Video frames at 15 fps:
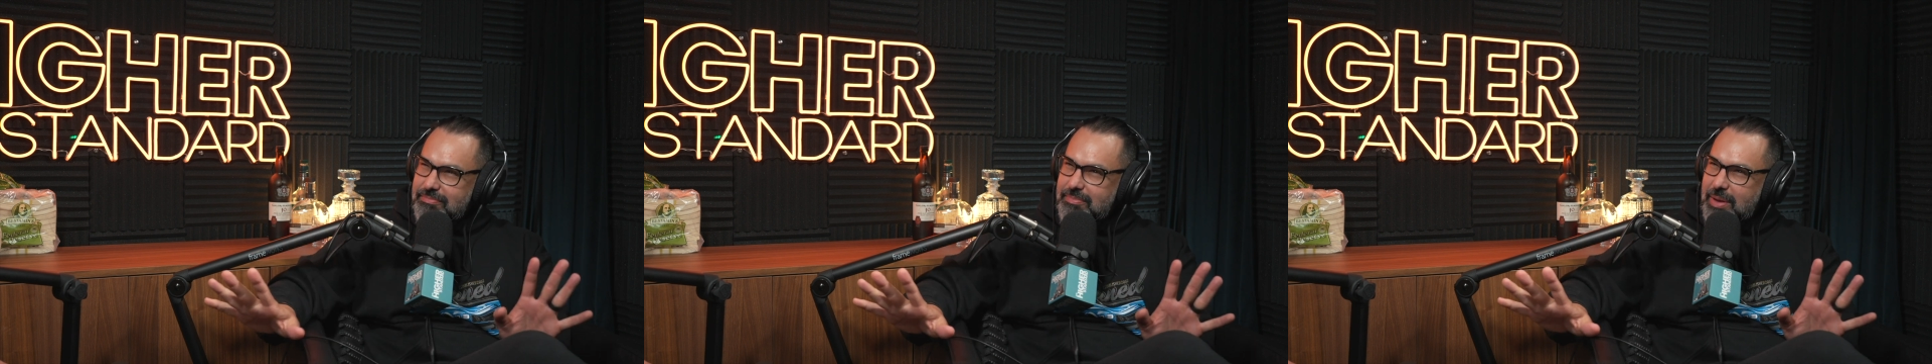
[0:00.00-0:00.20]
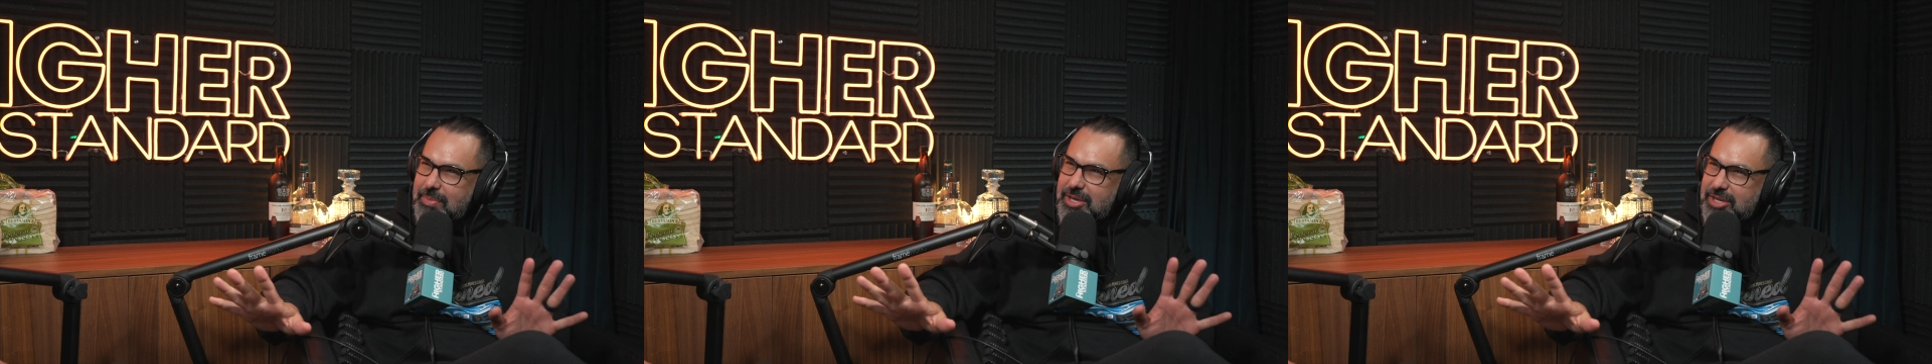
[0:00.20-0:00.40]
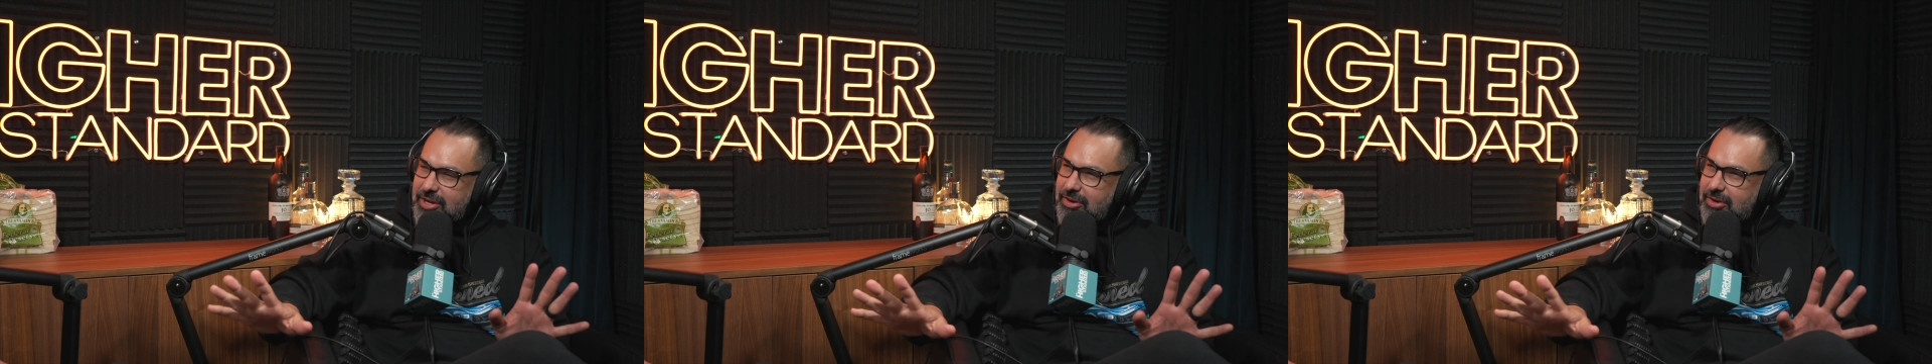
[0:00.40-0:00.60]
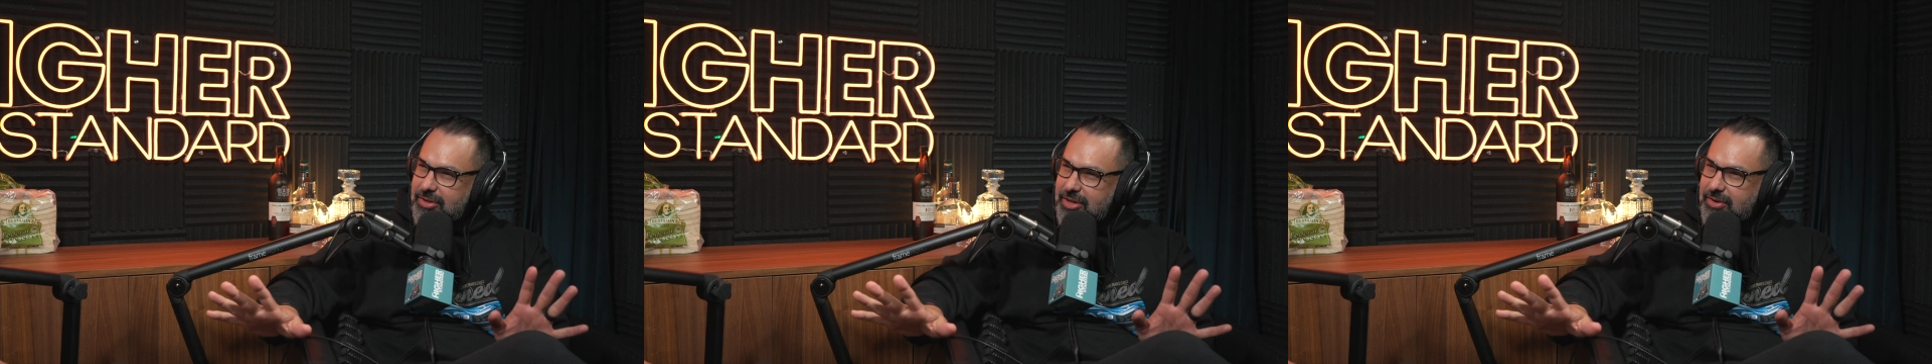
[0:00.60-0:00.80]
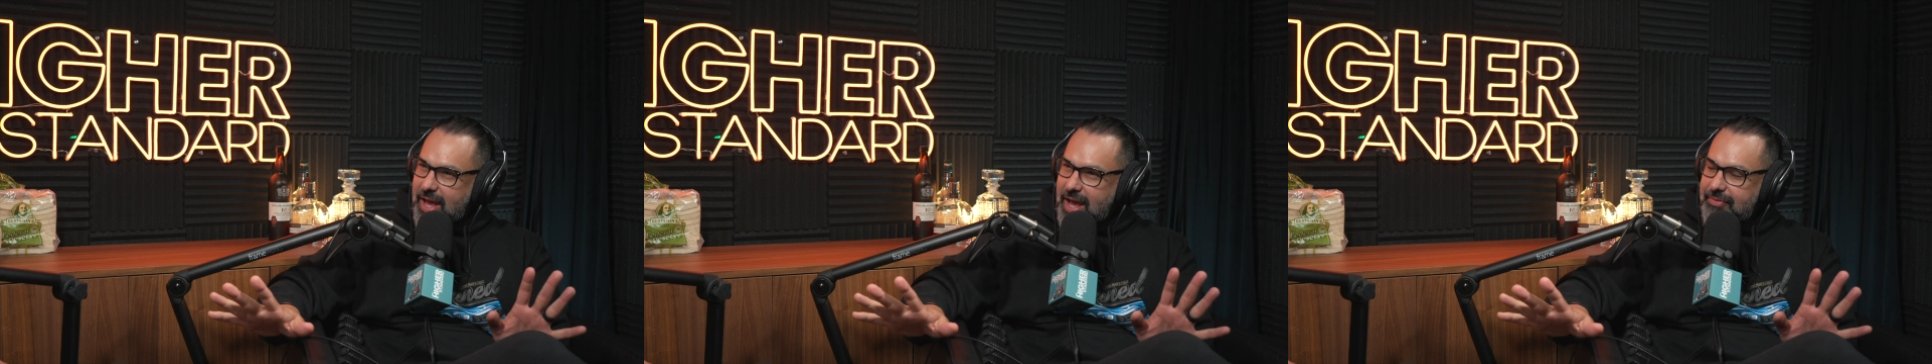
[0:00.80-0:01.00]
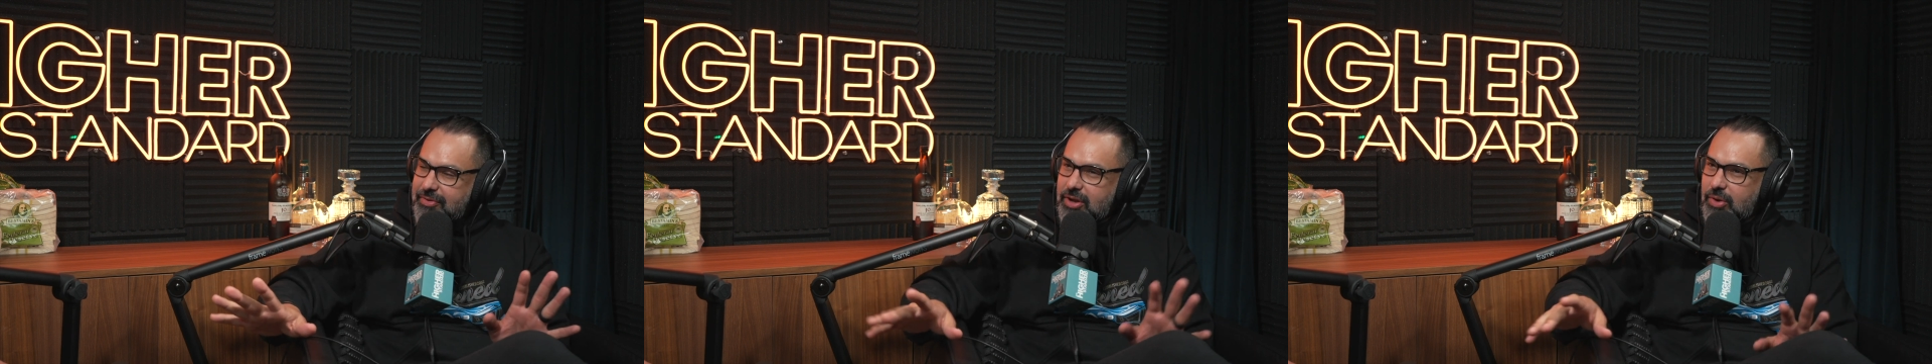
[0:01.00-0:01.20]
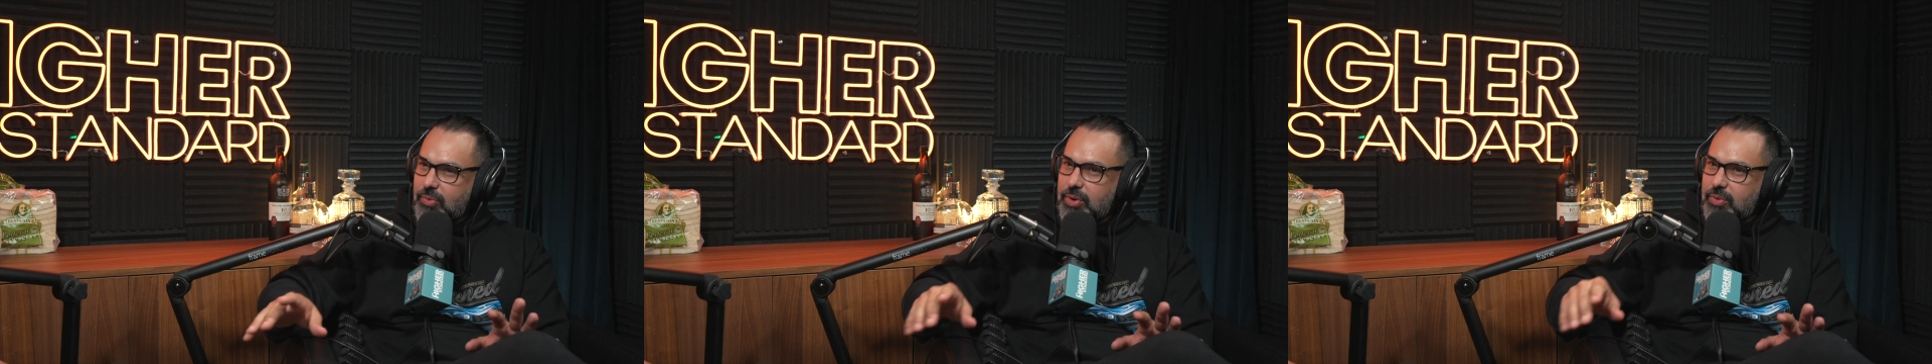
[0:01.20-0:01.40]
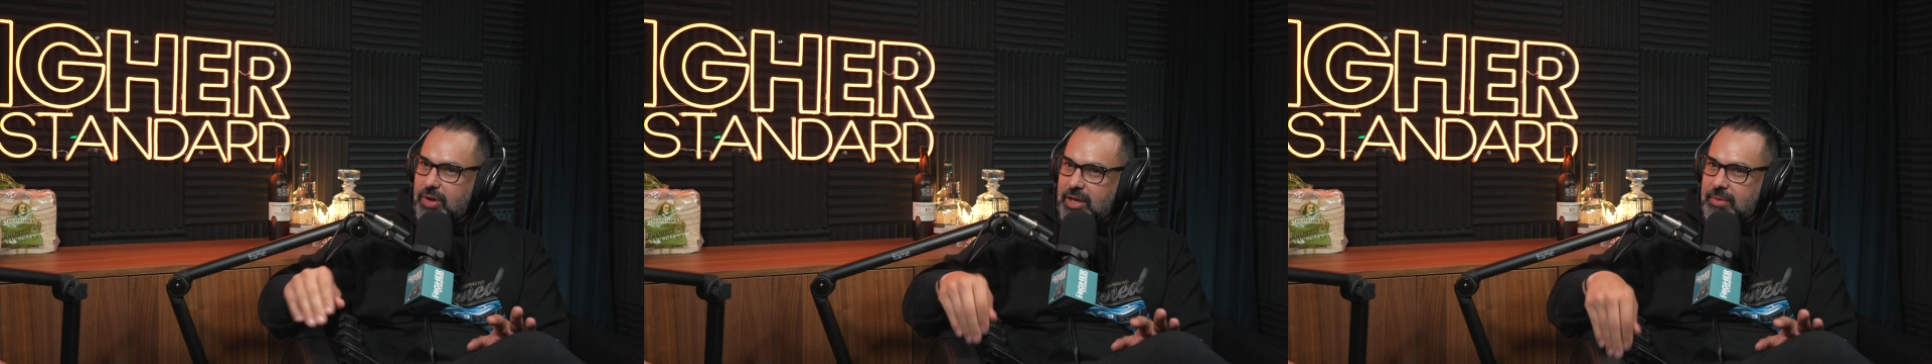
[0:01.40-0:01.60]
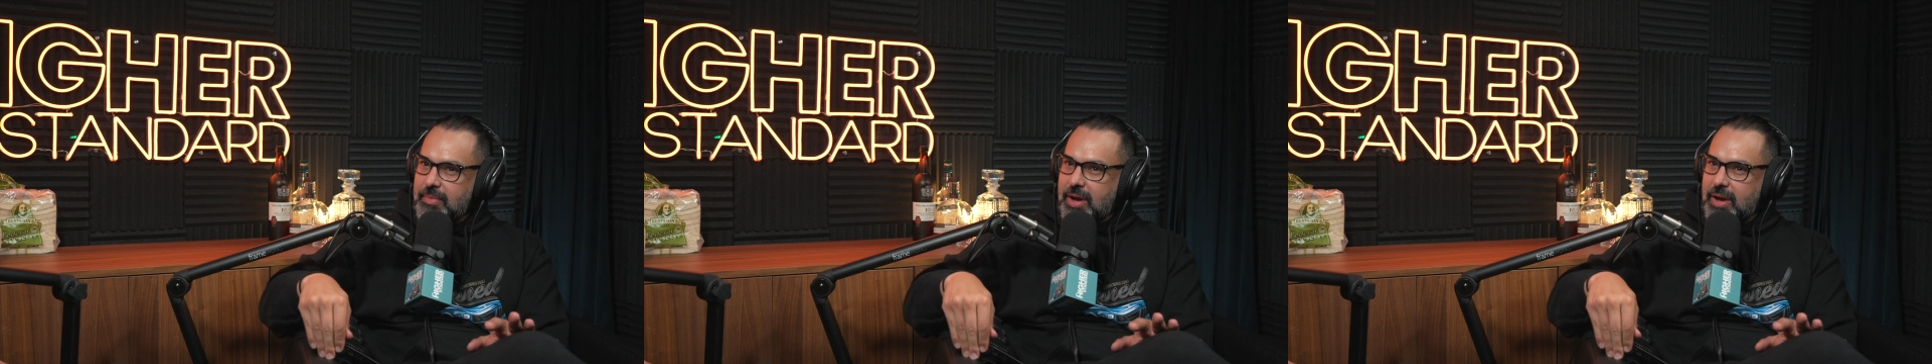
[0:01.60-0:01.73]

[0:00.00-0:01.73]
maybe a year and a half ago, we were in